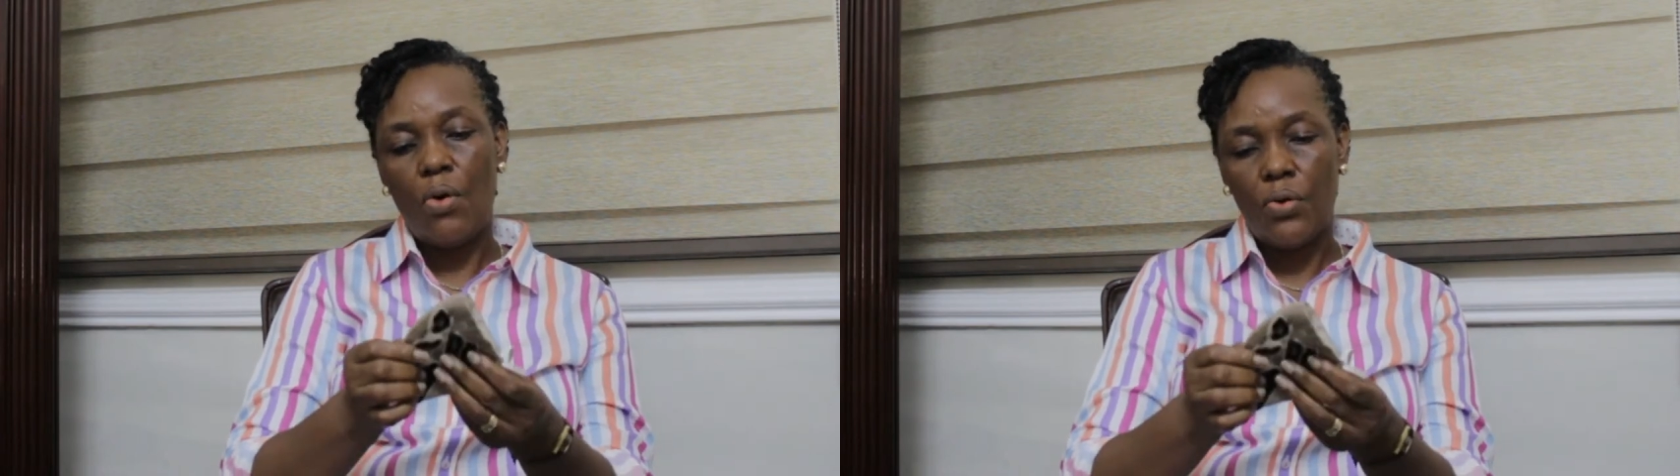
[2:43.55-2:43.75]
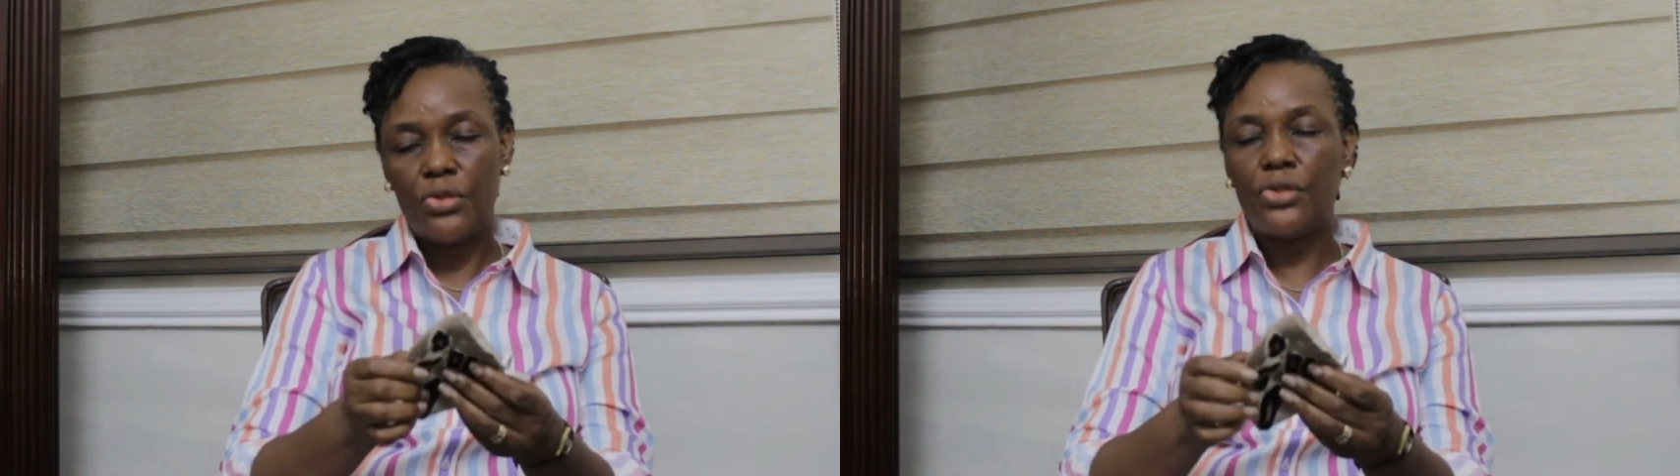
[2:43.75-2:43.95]

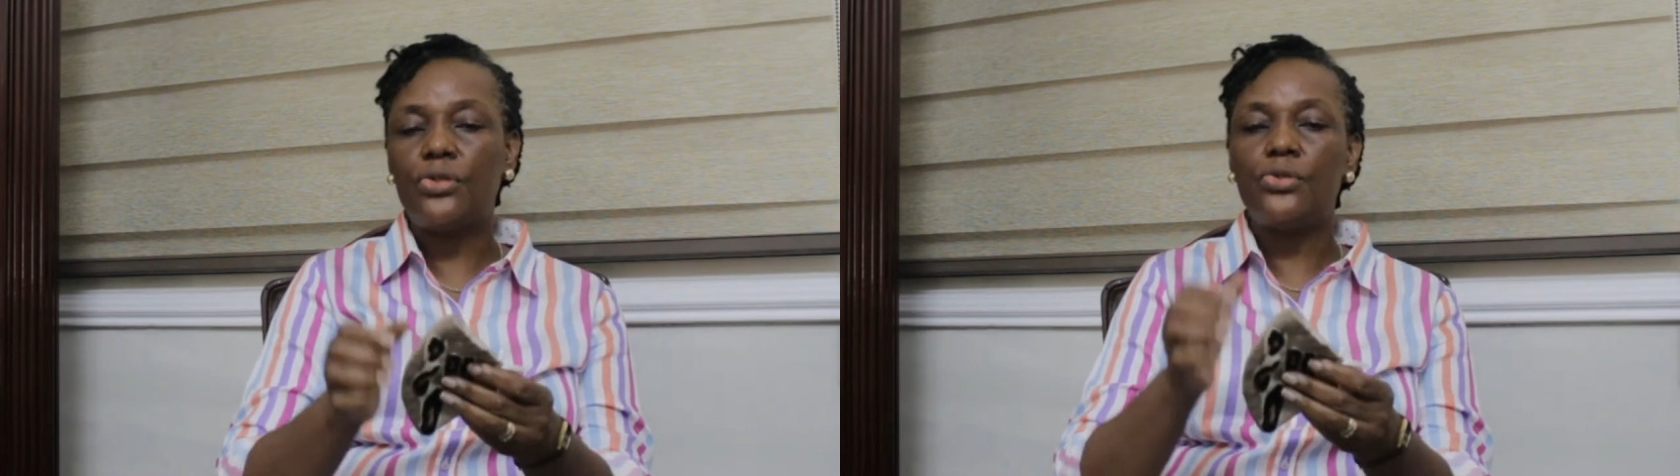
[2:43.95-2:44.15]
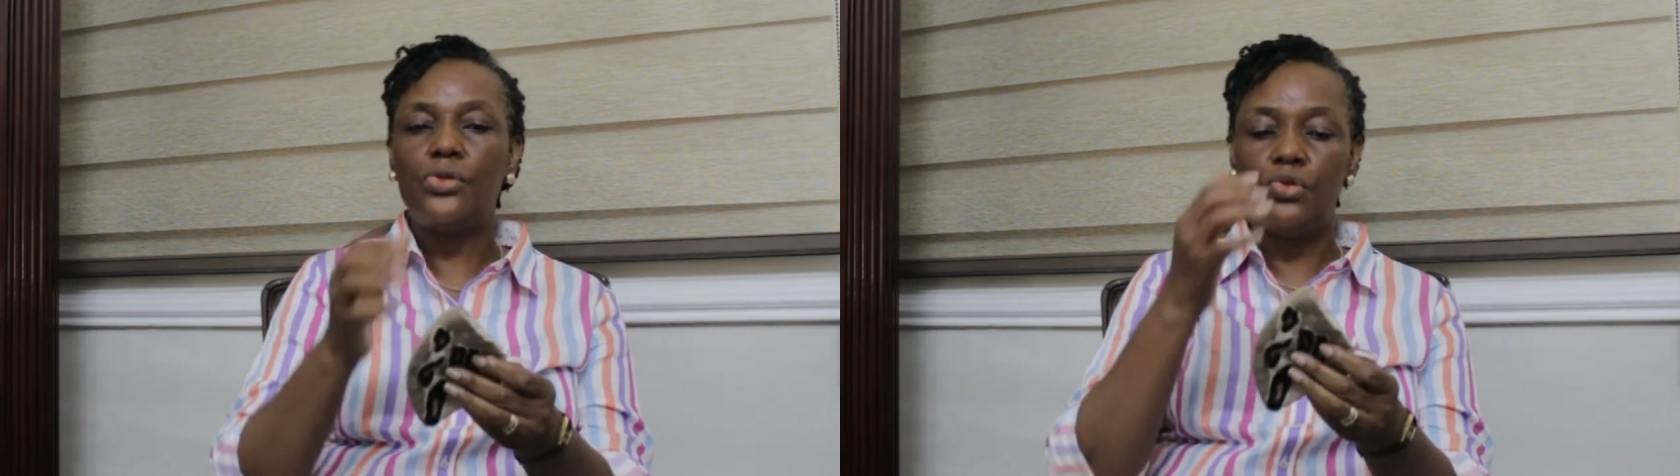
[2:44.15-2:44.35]

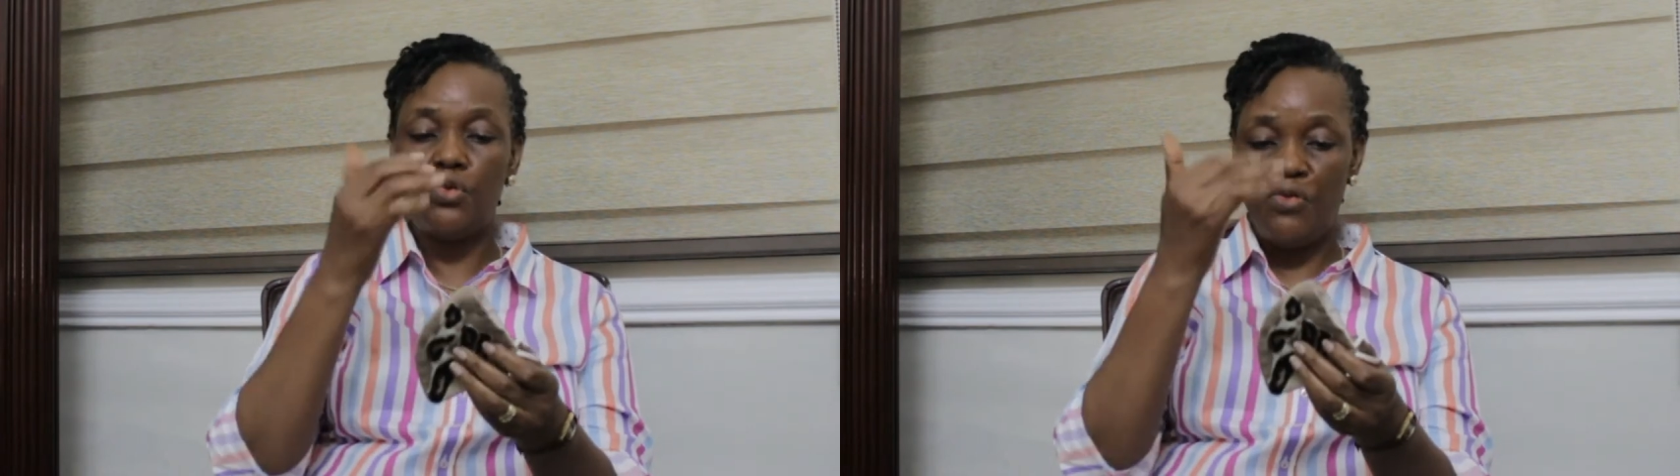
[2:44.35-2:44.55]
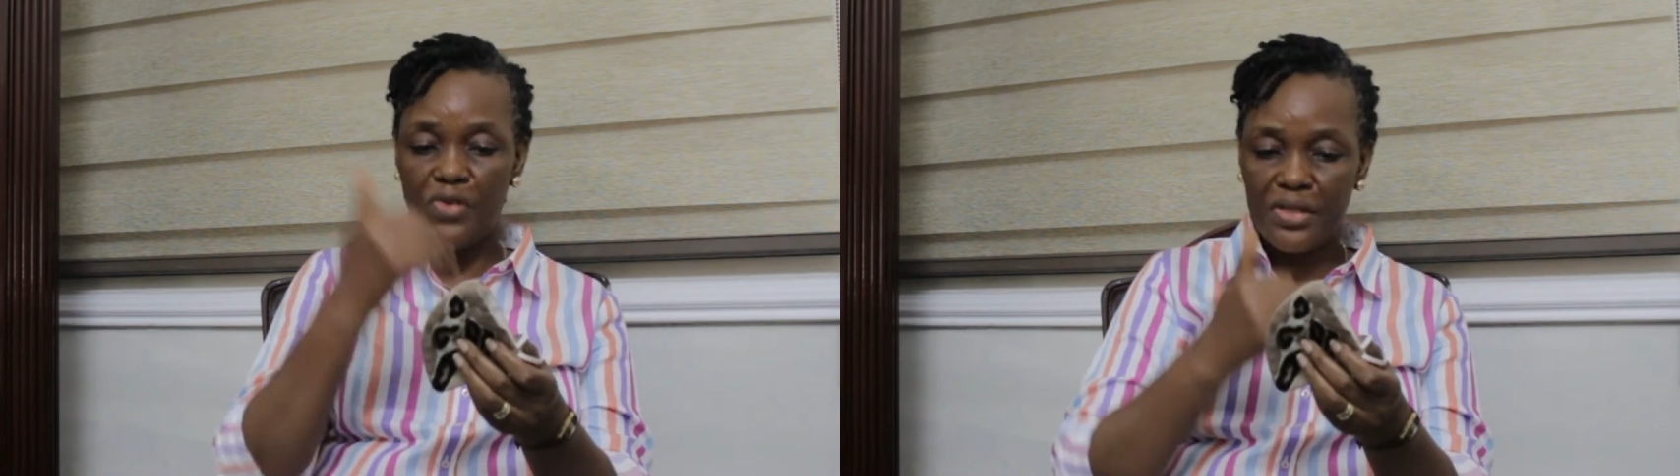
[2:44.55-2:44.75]
us
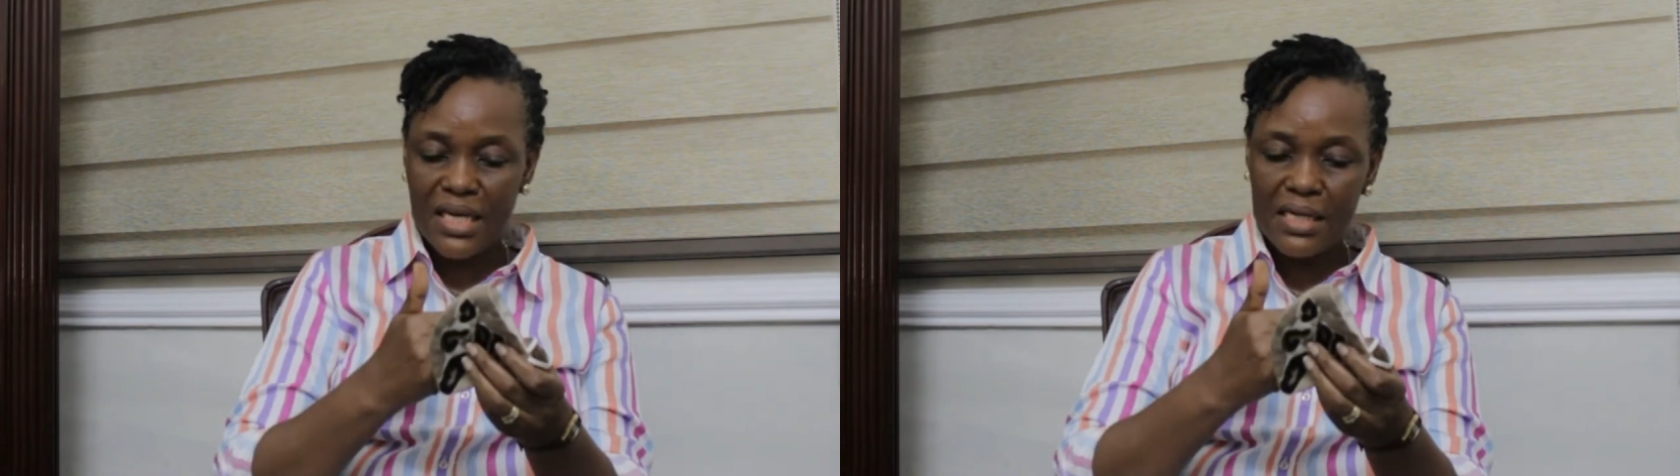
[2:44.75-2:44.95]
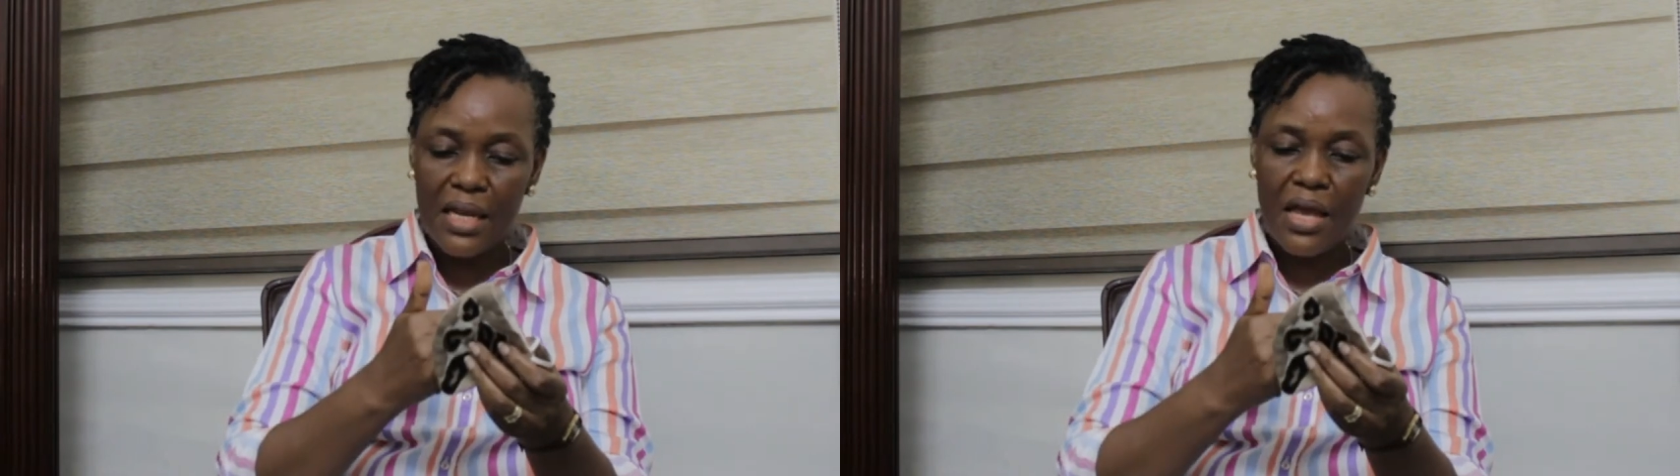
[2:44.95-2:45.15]
to
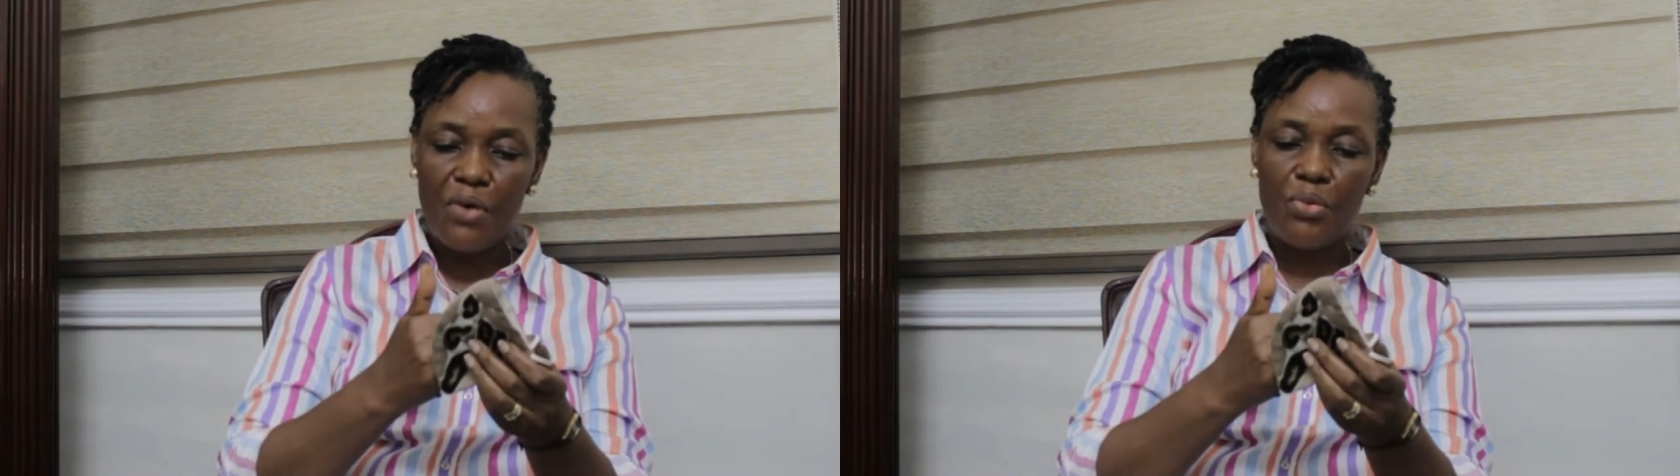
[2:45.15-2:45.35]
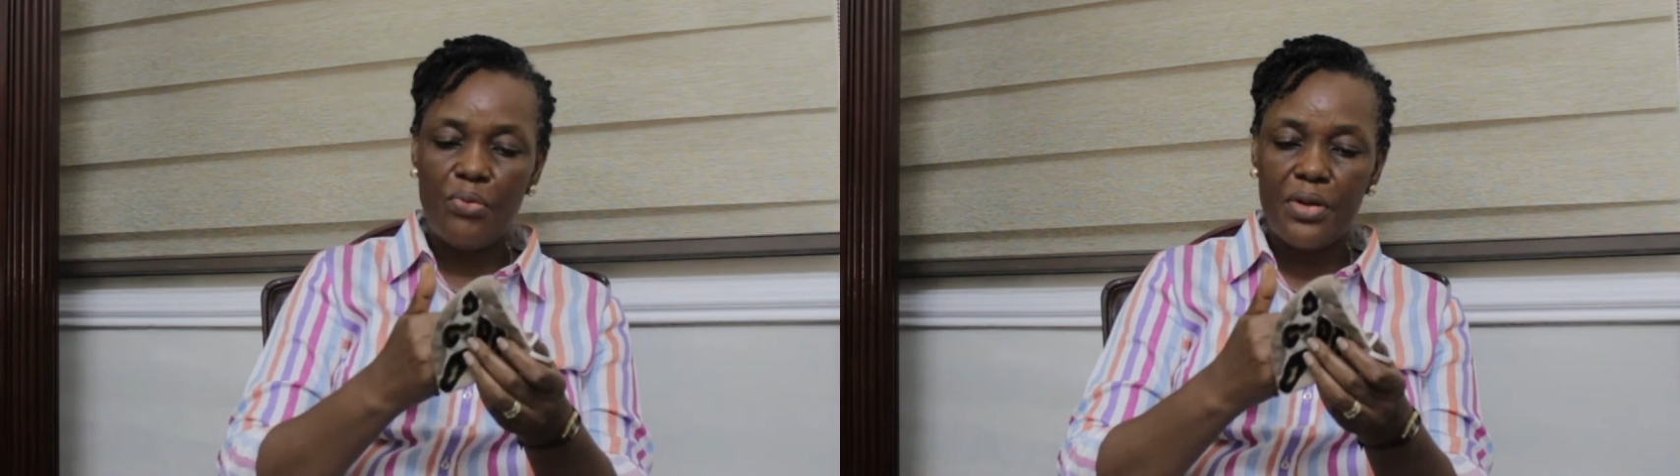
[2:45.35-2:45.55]
filter the
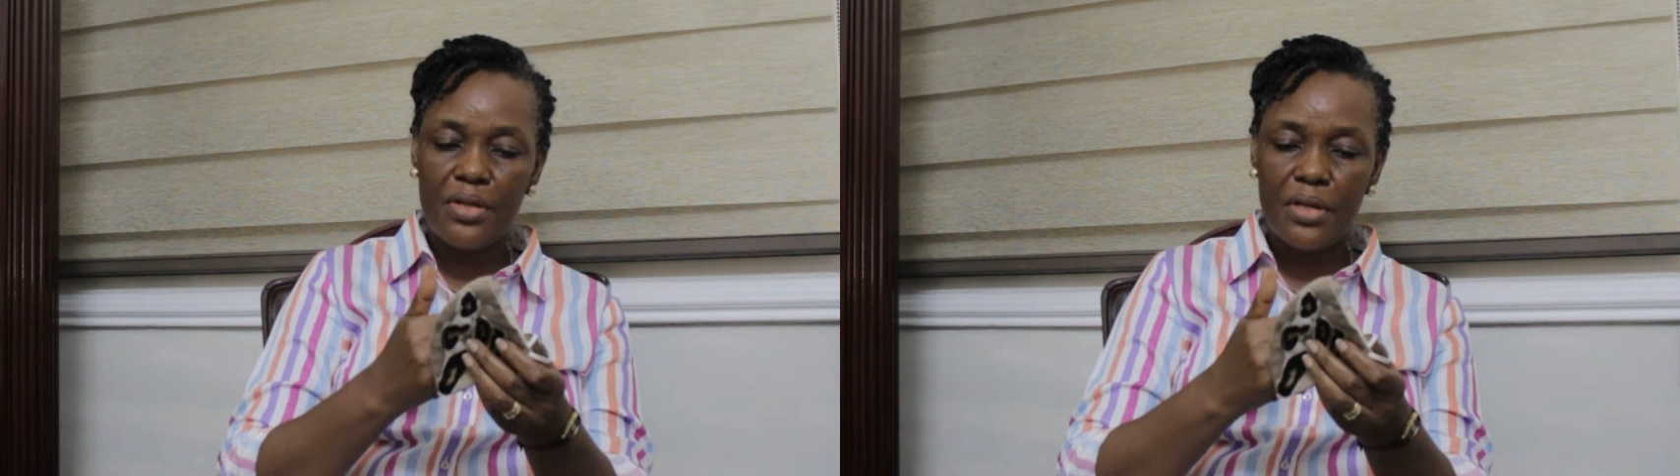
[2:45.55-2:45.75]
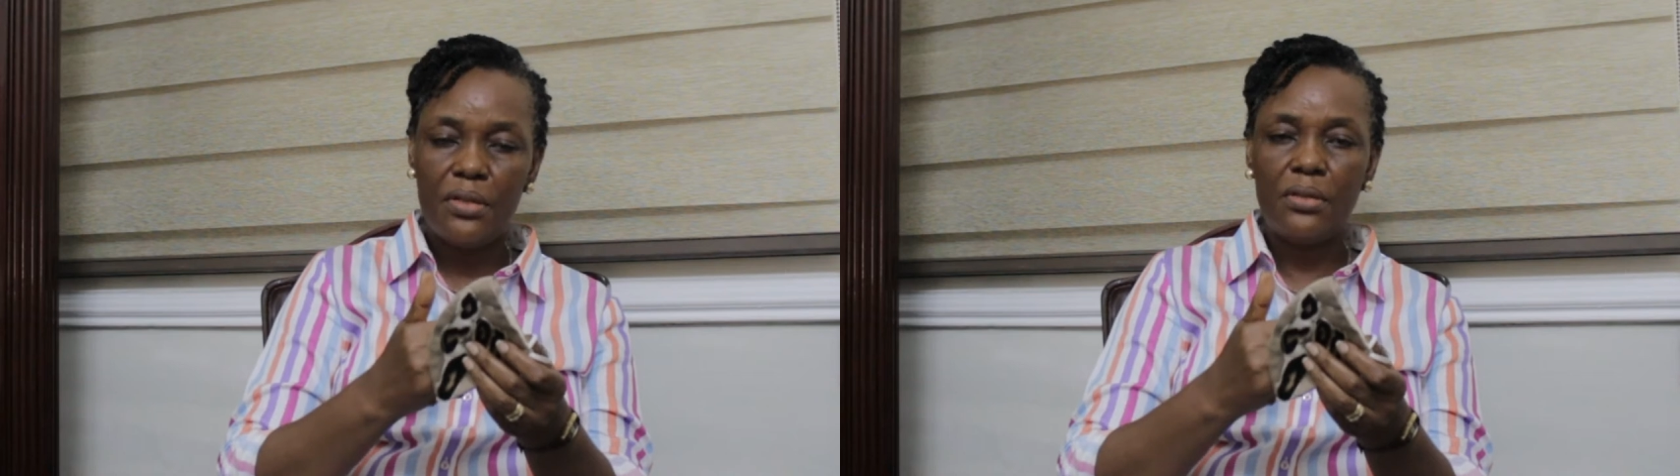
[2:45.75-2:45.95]
air we
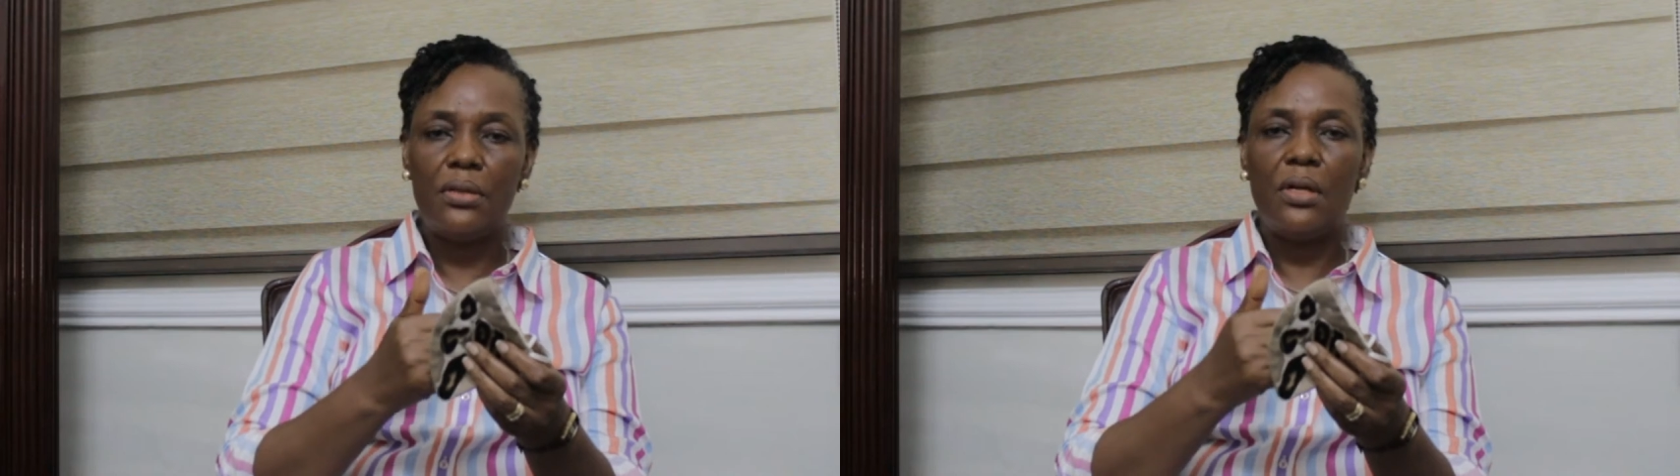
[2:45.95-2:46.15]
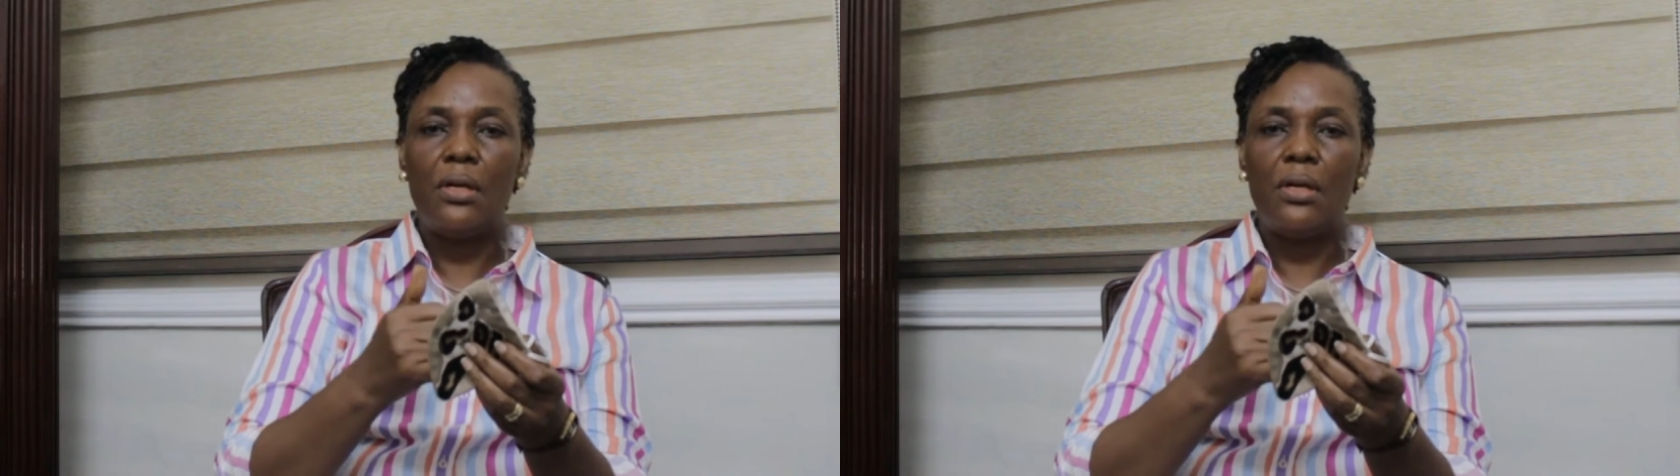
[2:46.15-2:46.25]
breathe in